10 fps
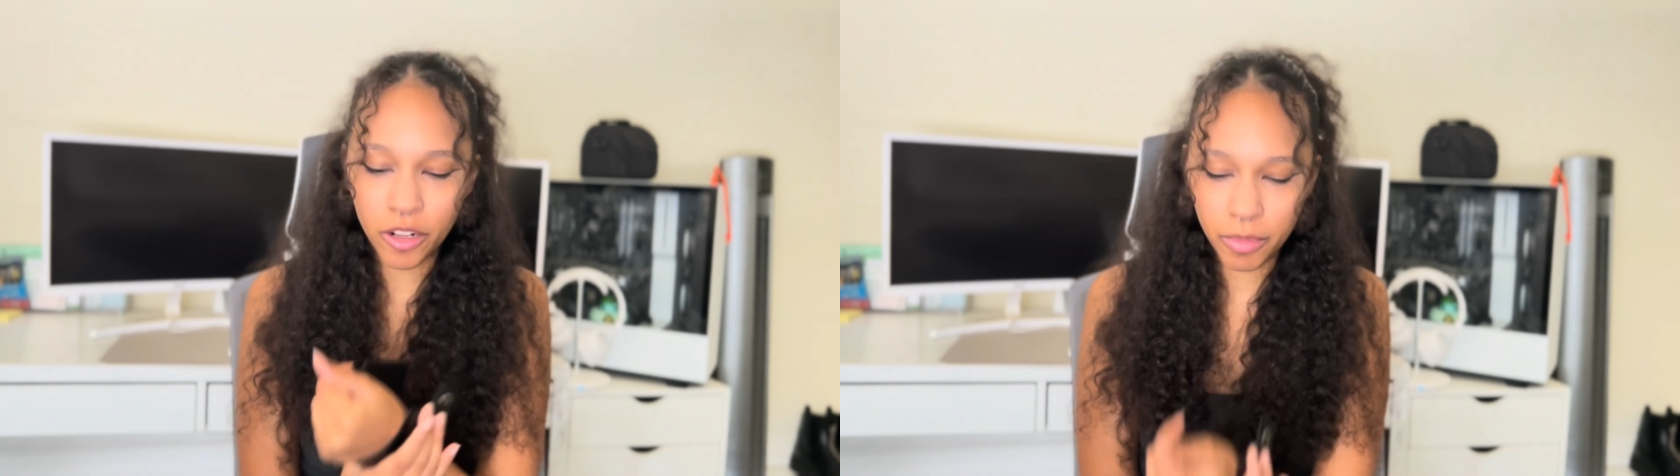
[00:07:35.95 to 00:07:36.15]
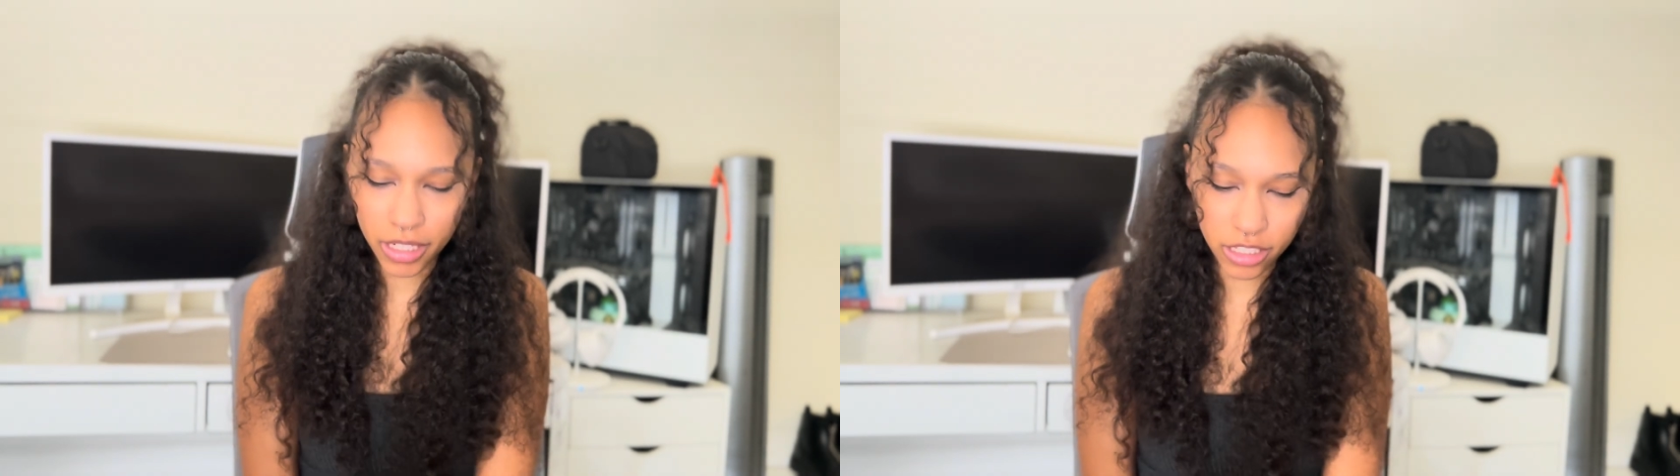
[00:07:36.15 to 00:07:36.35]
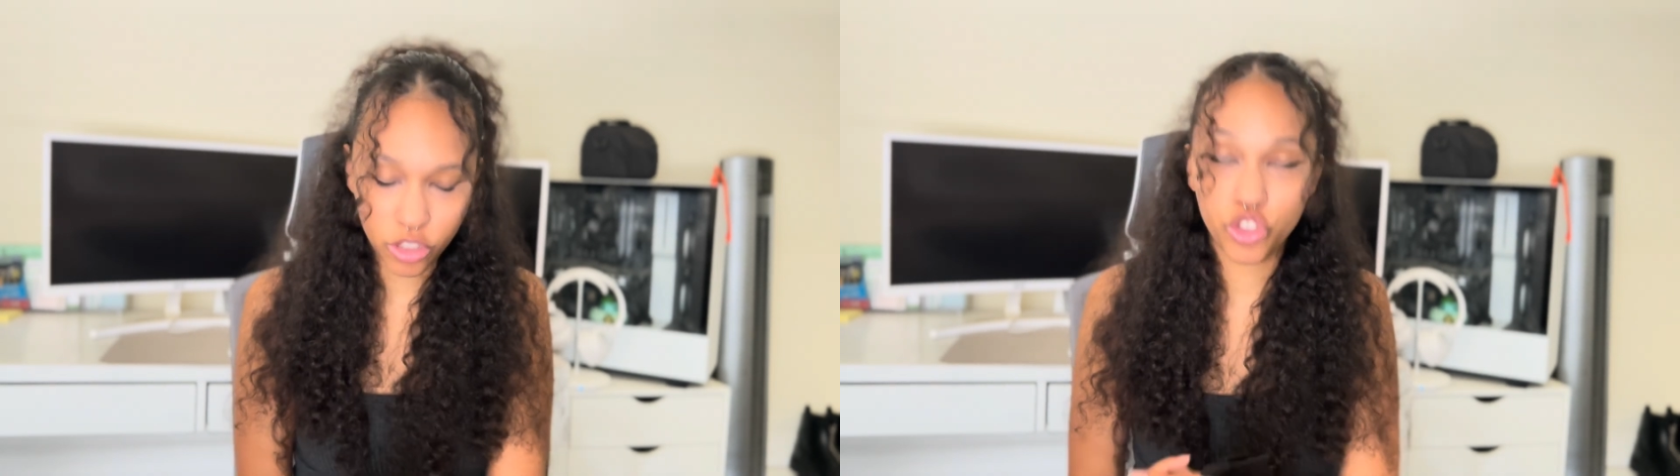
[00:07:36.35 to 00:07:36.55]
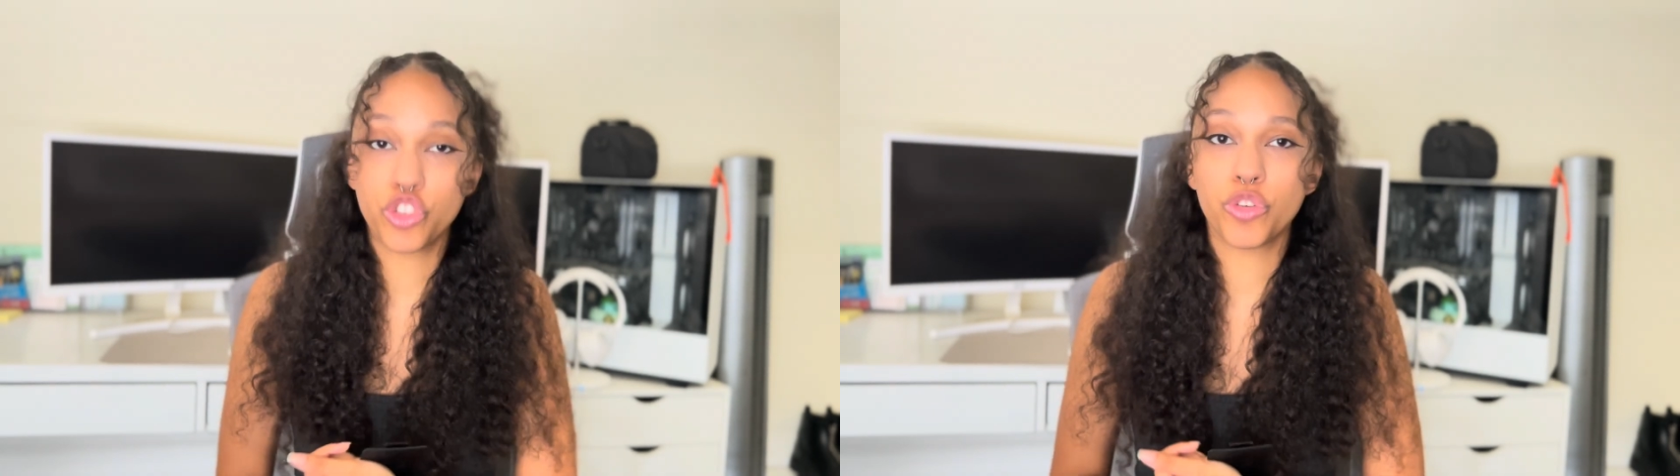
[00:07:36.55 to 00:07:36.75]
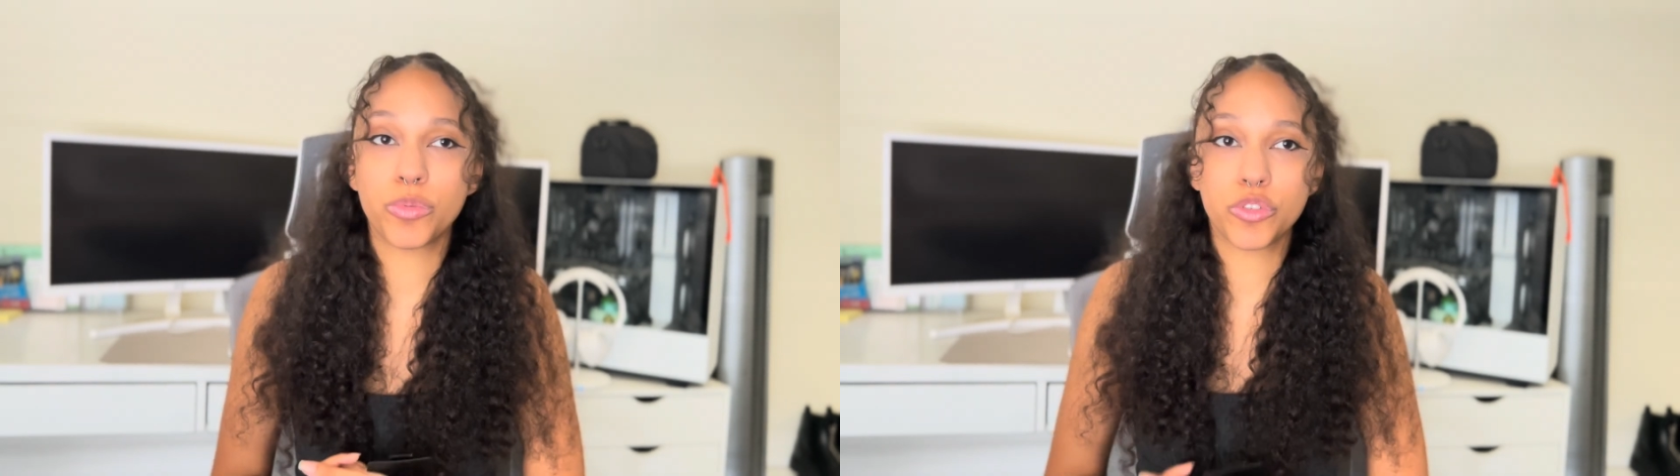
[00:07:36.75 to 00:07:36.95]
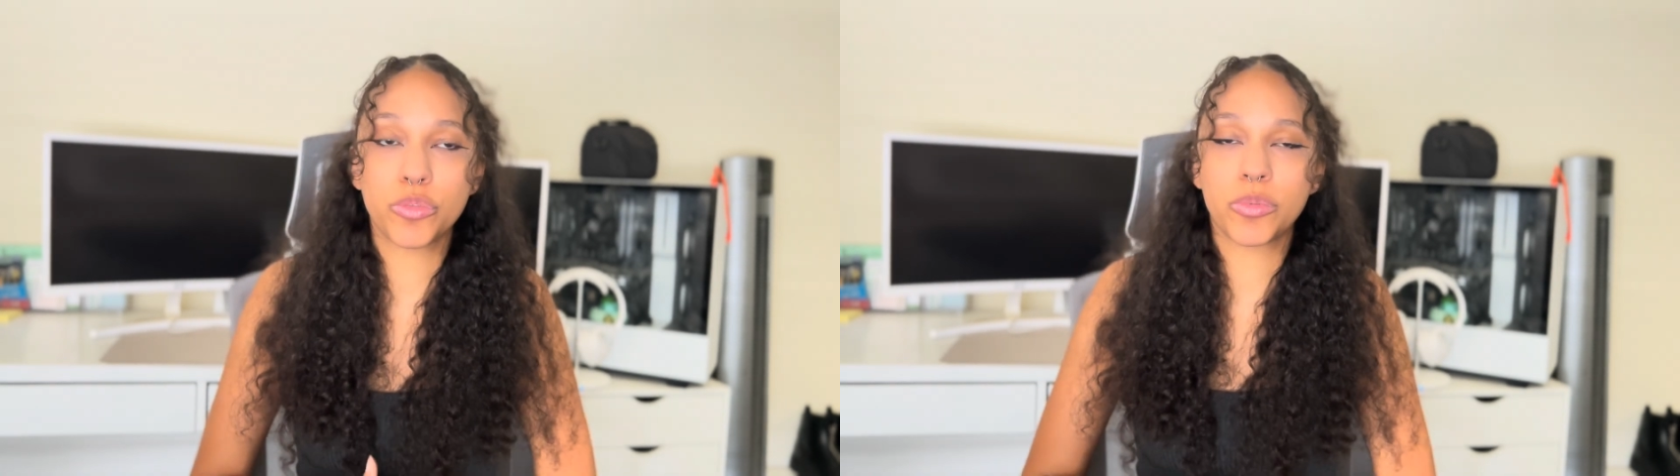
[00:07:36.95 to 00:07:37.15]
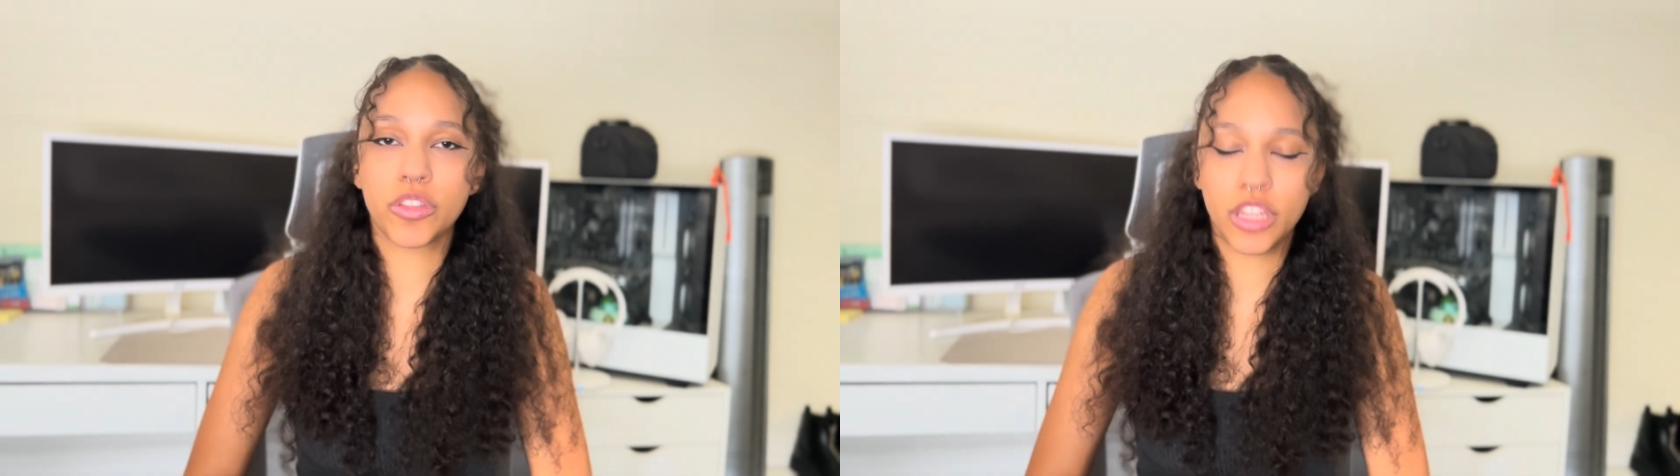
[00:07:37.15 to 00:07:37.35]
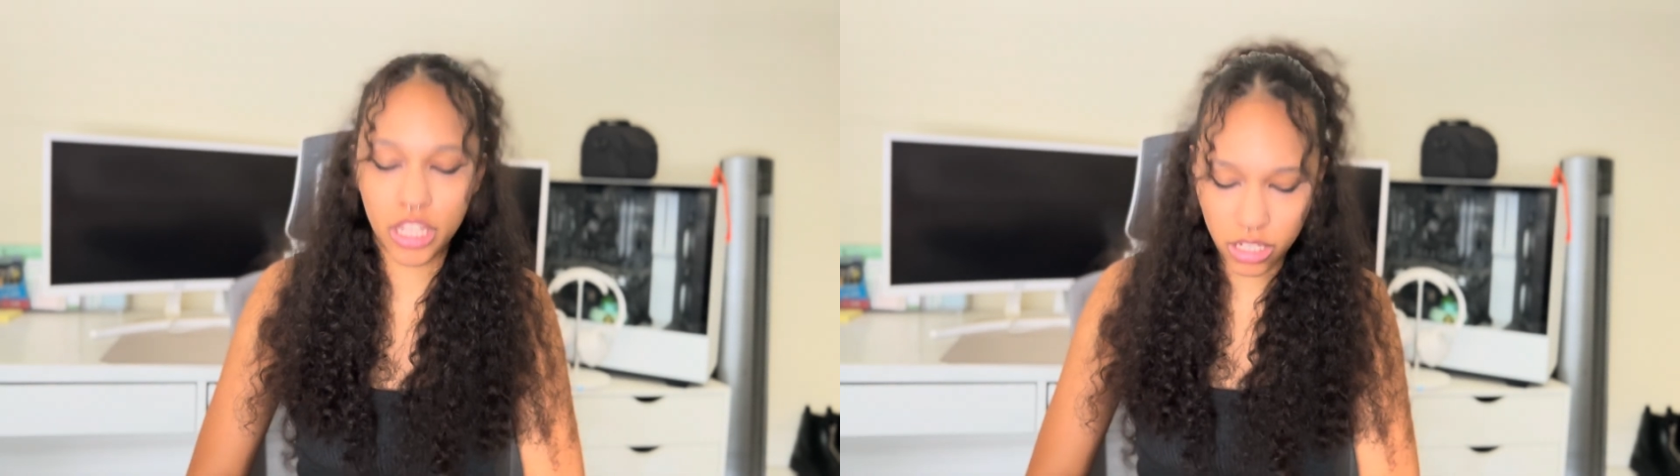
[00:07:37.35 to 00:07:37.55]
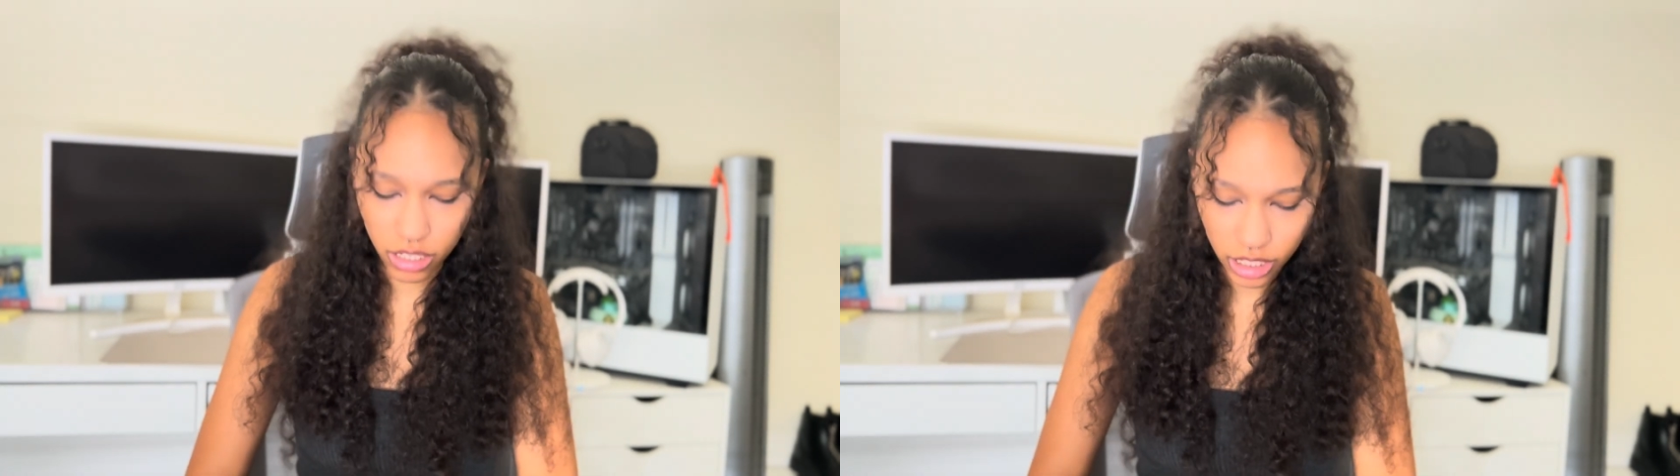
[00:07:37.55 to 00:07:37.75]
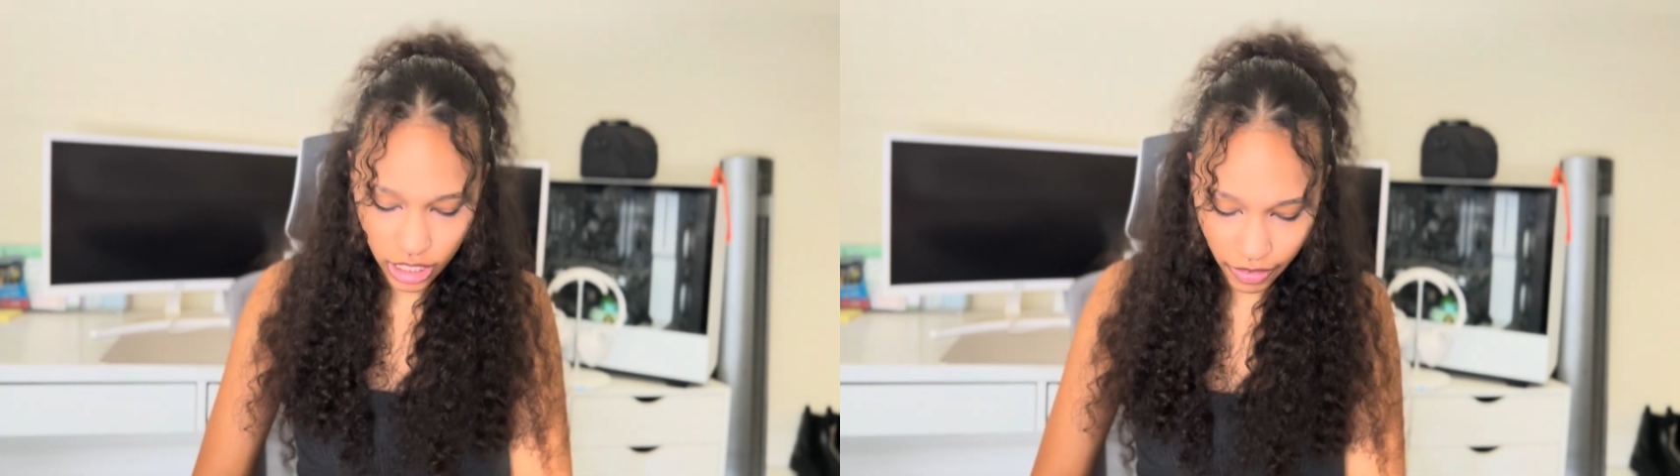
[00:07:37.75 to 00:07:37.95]
but it's super, super thin.
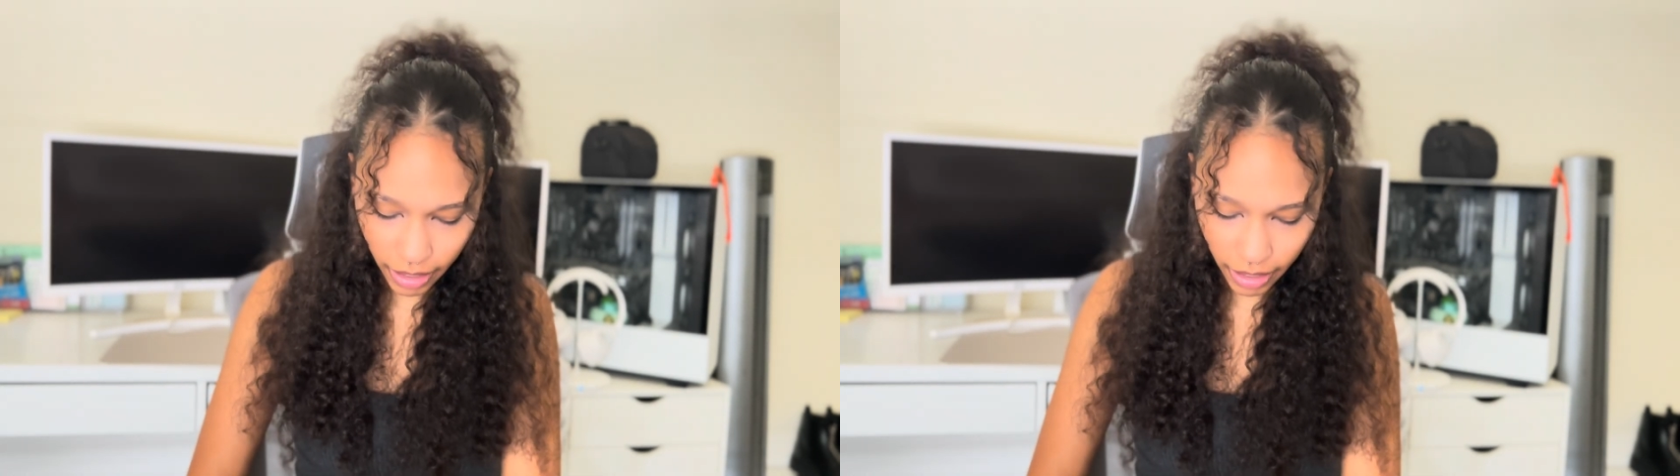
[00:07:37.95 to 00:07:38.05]
Let's see if I can